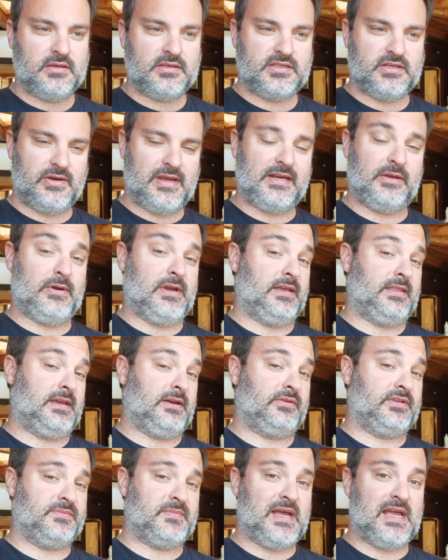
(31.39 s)
So anyway,
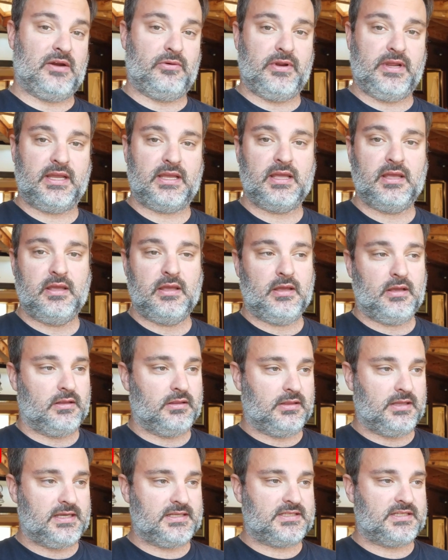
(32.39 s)
that was my week.
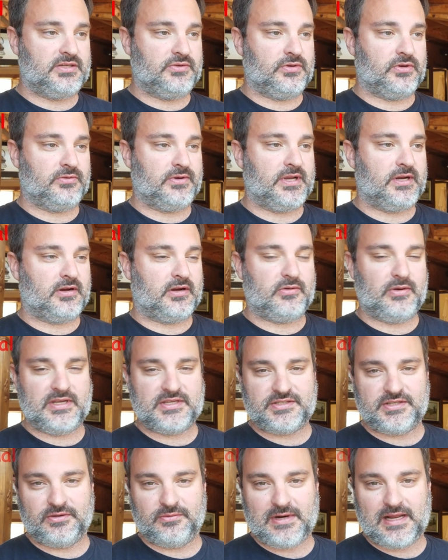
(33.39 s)
Let's do a reader
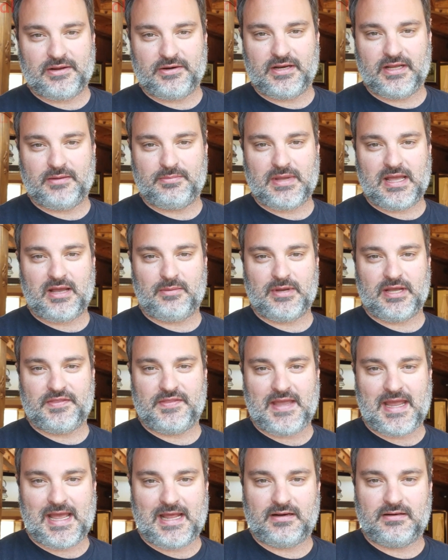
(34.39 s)
question roundup. How
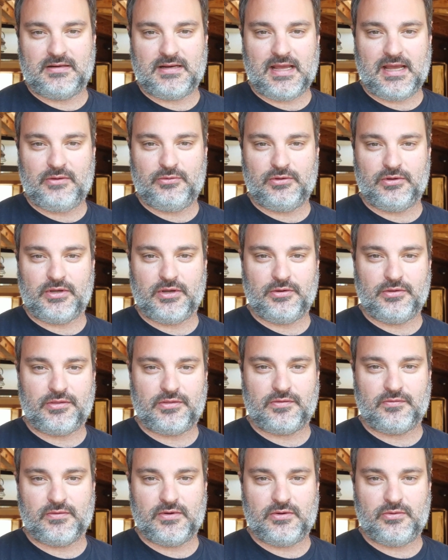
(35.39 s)
about that? I will go
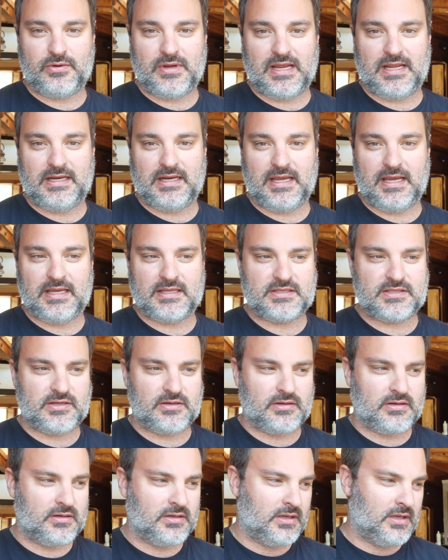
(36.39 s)
through and
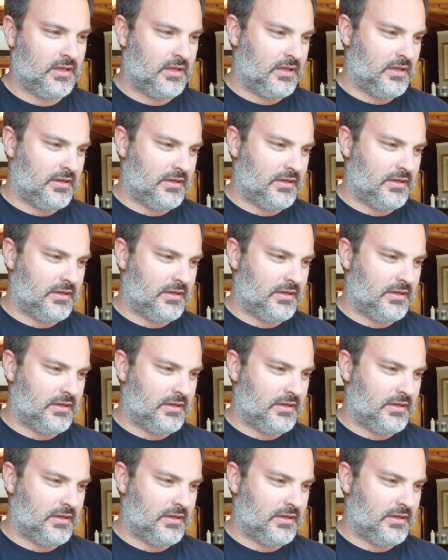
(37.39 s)
answer.